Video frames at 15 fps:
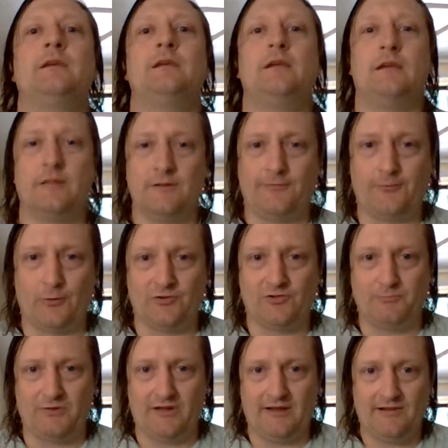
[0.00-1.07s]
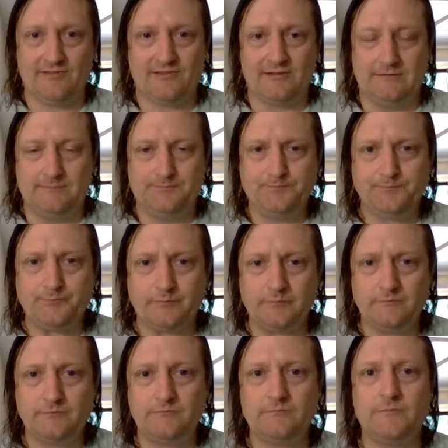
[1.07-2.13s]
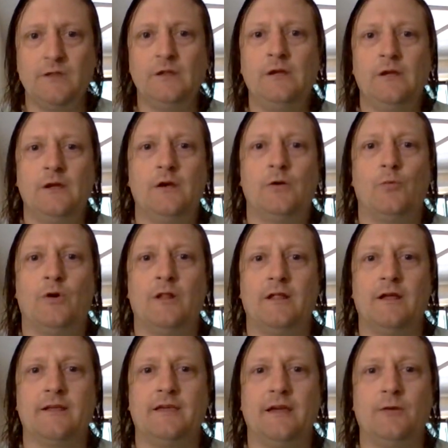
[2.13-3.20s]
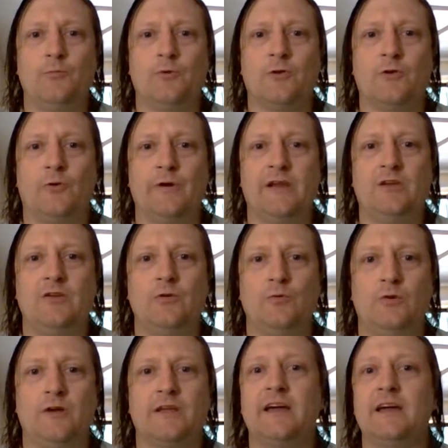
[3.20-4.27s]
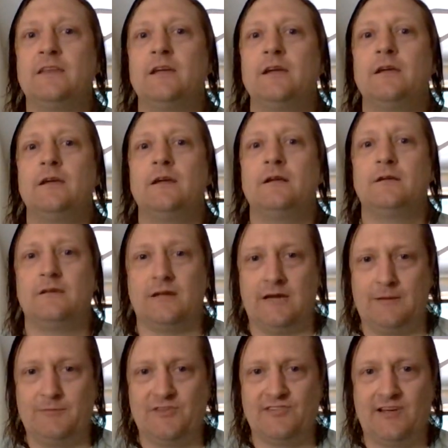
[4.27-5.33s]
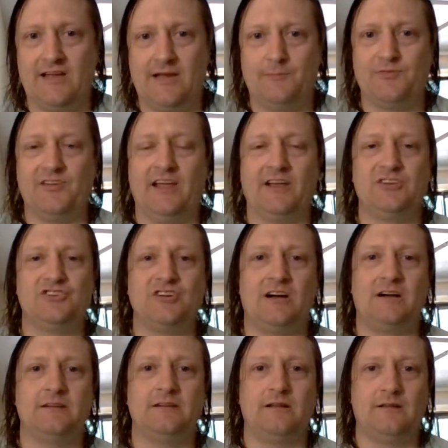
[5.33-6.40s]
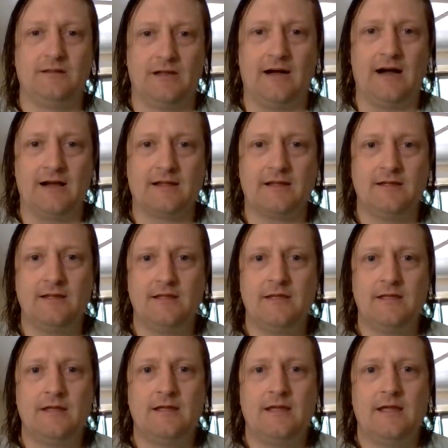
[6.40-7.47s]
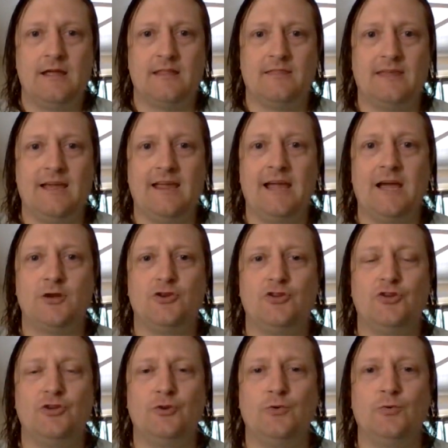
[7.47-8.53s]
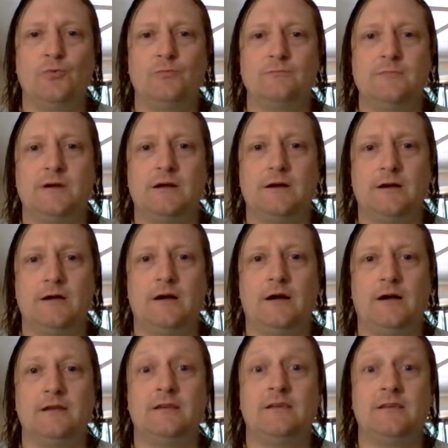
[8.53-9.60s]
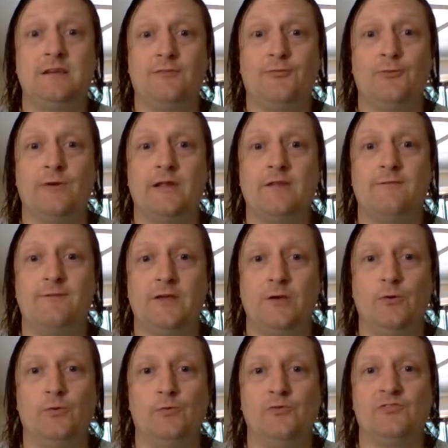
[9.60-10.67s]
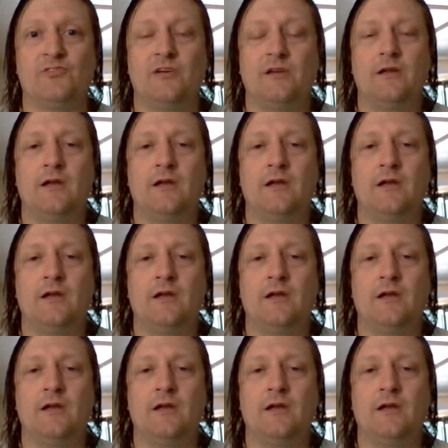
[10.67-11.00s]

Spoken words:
in the first place? Well, again, we're going to look at Thomas Hobbes and John Locke. They had two differing views